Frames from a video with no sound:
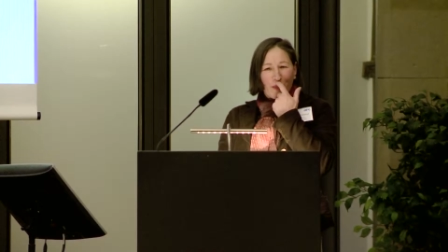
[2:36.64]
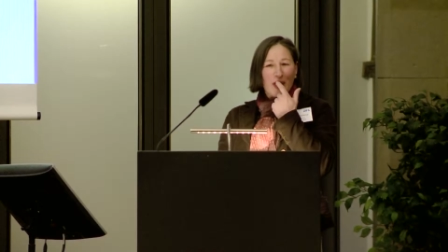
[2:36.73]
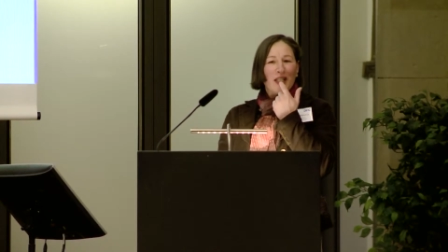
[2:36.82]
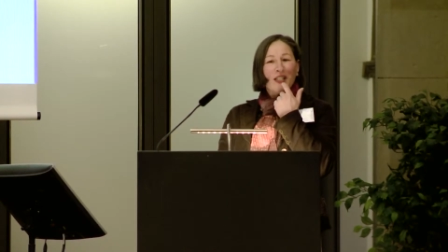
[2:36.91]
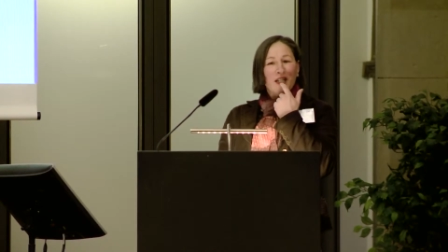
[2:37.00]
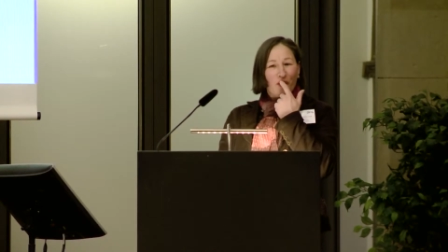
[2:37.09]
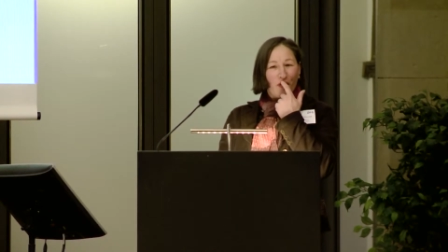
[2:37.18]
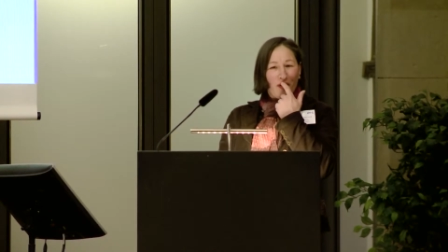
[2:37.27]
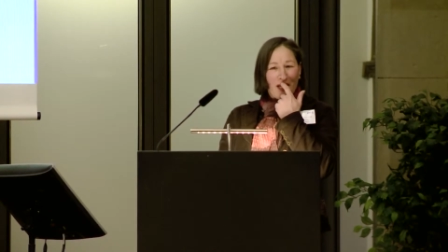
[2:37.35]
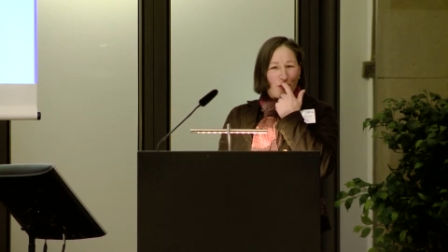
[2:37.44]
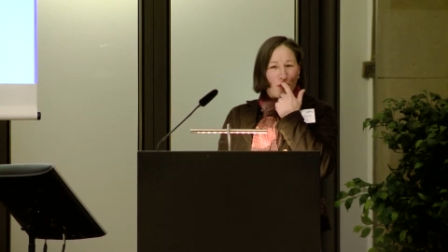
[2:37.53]
when I take the
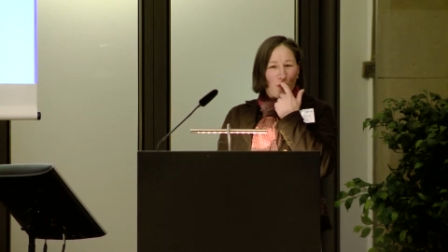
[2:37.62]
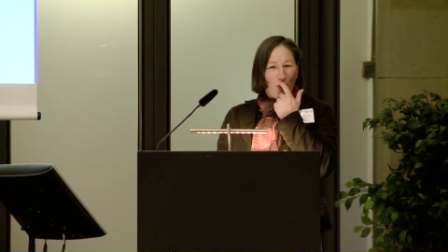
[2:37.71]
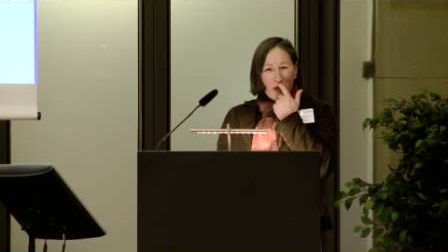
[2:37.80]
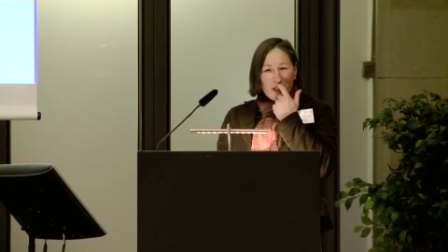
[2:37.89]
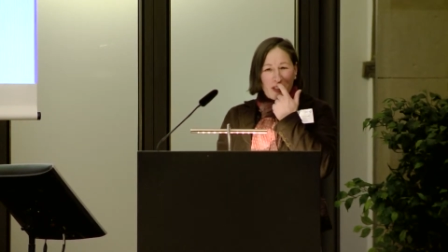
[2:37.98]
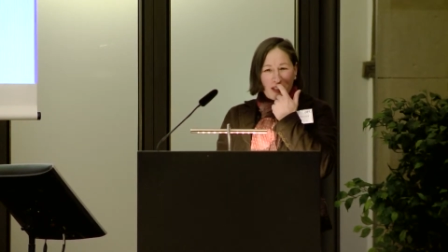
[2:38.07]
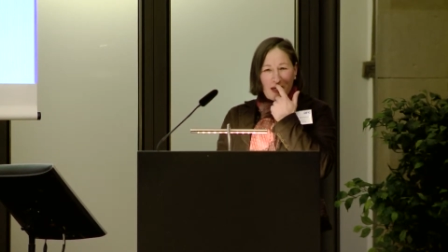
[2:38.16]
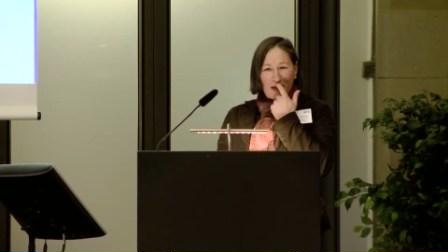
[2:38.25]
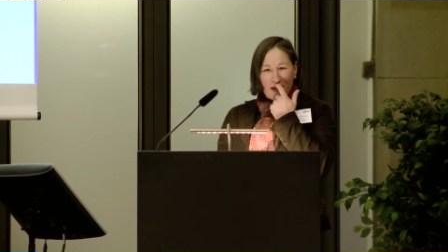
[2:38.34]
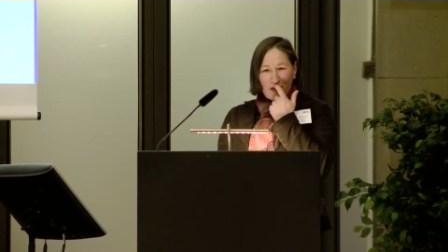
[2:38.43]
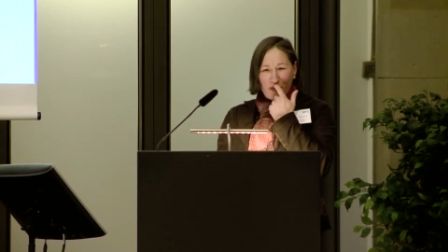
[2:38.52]
train to work.
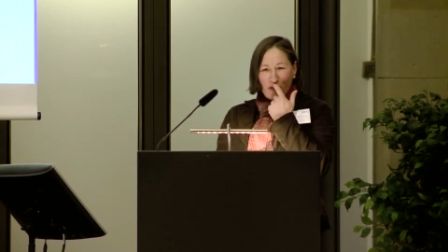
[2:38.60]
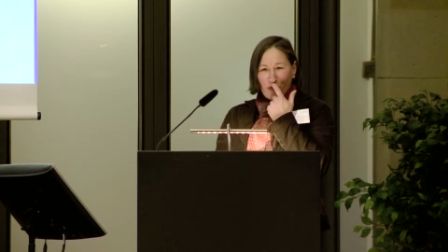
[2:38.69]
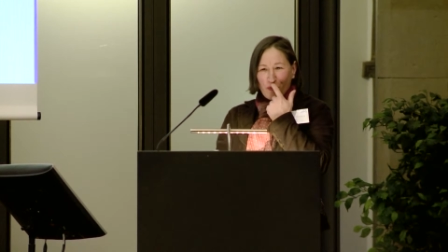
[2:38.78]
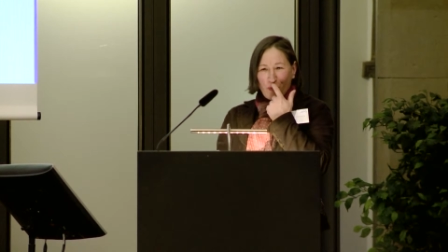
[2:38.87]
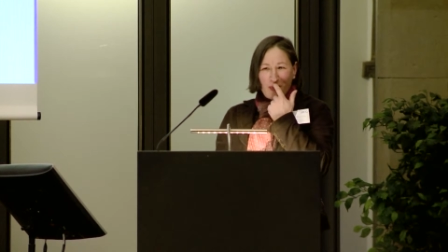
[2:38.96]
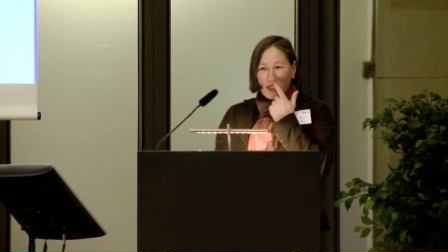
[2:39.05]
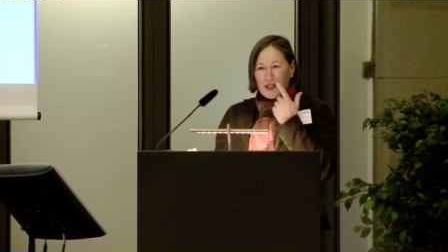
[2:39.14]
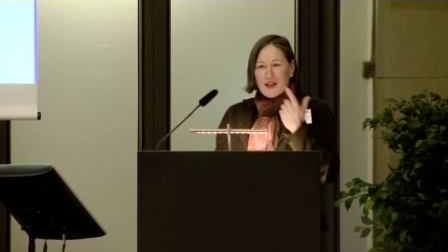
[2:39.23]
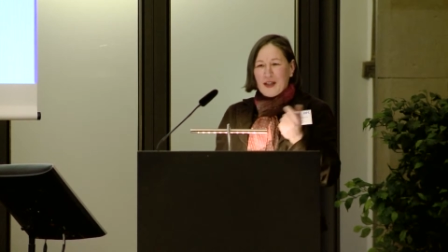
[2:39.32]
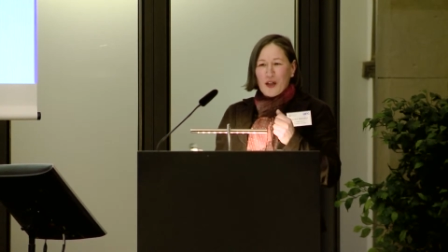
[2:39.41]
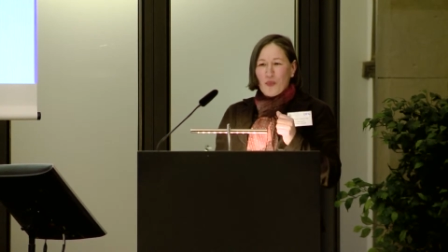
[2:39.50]
I, I travel from
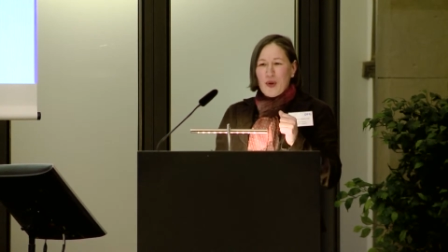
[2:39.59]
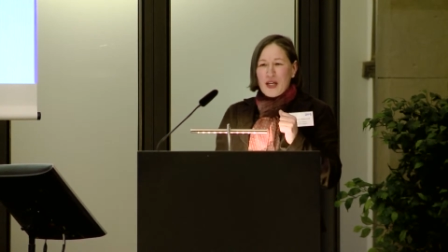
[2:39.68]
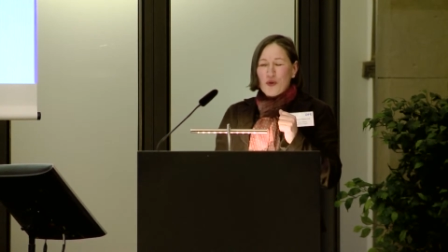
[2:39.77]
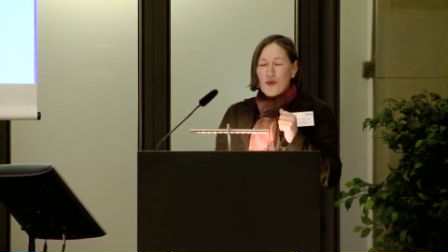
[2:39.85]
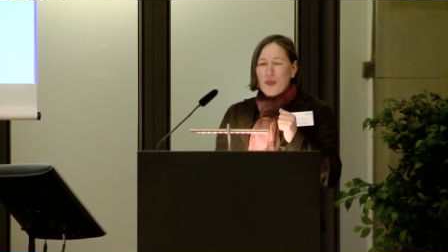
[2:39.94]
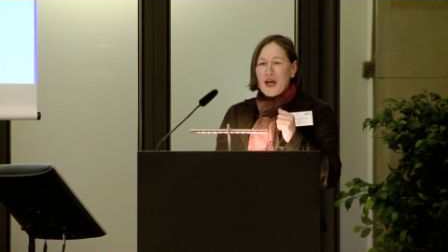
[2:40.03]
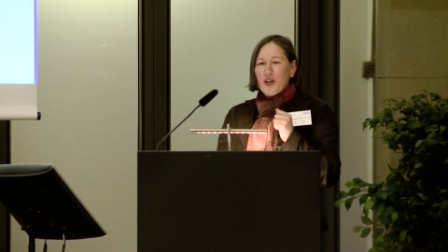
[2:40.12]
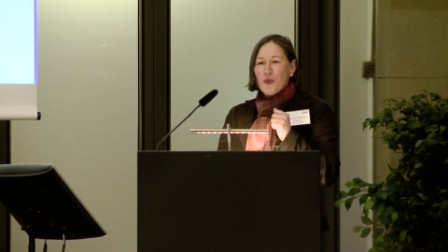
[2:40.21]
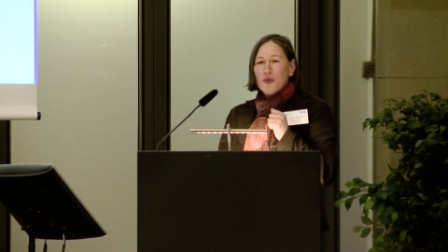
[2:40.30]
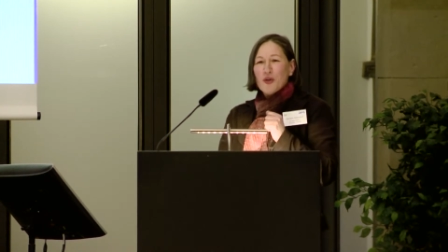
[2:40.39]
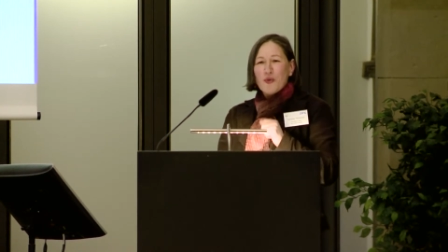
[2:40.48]
a little place called Bergen
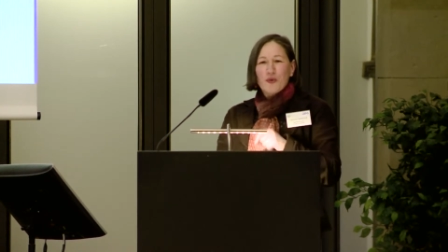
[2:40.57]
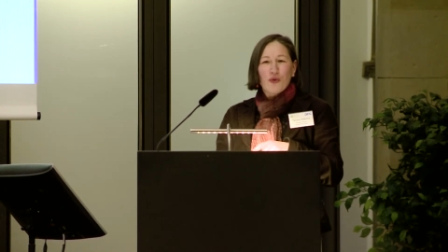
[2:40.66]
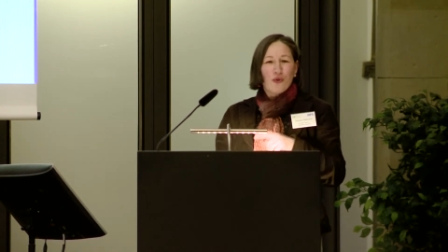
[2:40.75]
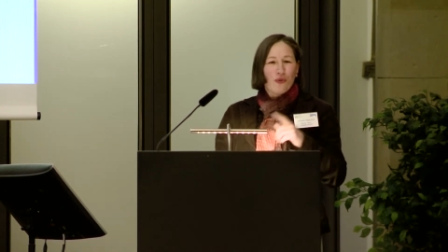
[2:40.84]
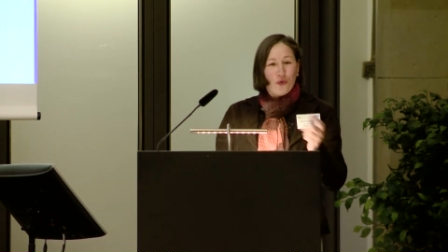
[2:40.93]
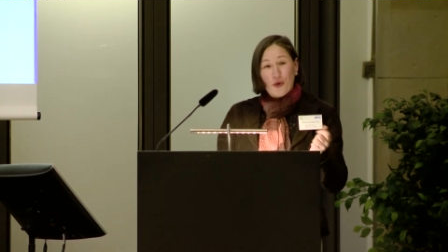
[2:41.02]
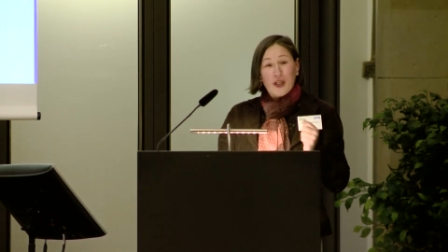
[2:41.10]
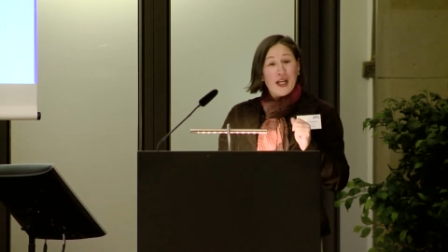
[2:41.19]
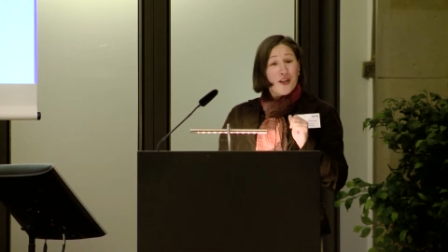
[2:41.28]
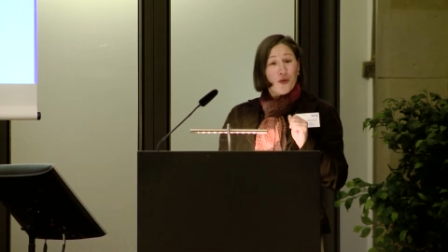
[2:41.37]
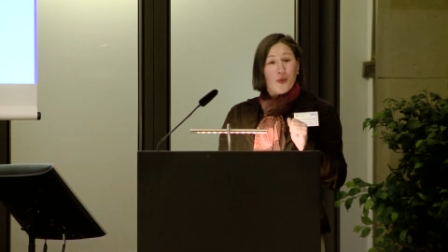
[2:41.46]
op Zoom to
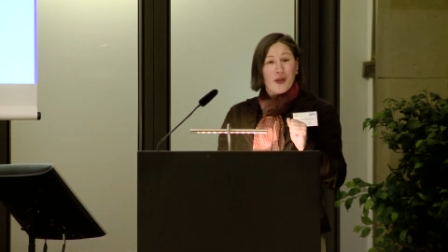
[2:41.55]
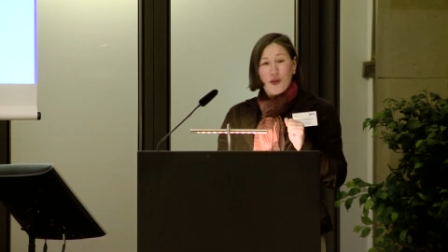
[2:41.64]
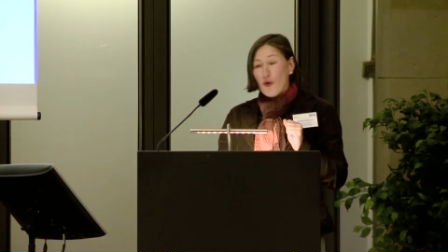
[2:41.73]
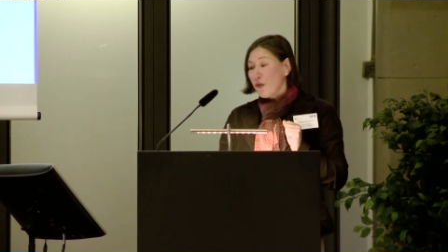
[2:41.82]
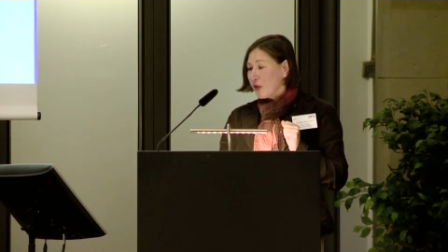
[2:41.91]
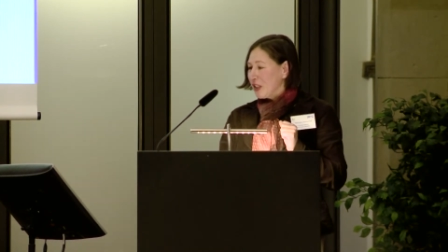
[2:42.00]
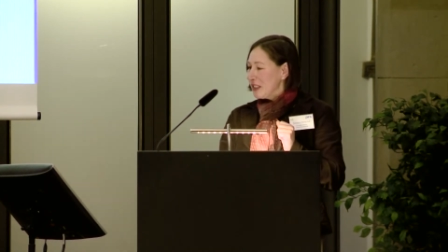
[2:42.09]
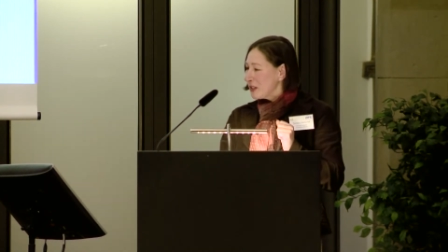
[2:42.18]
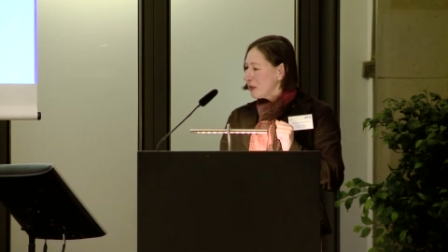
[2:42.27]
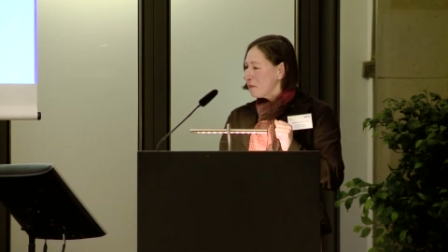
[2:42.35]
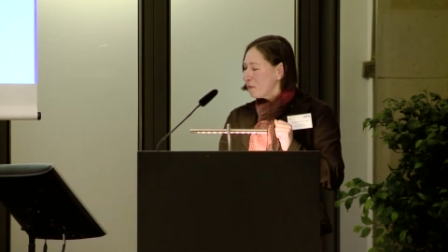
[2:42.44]
Dordrecht, where the office
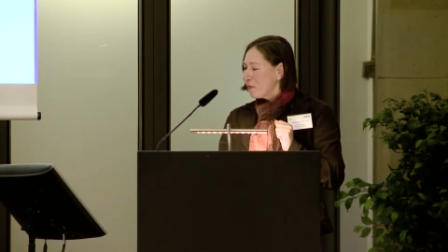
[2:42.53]
is.